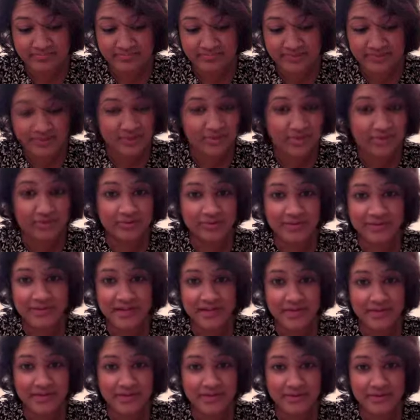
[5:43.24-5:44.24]
to all
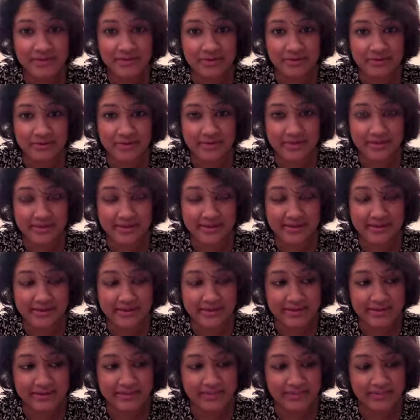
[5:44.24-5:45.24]
types of
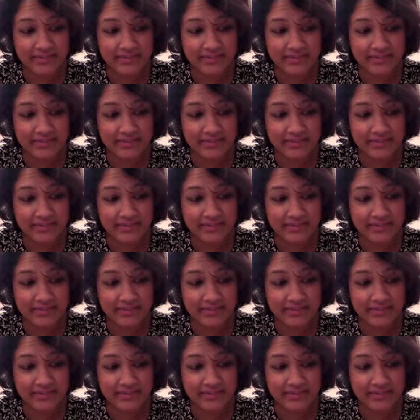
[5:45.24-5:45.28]
courses.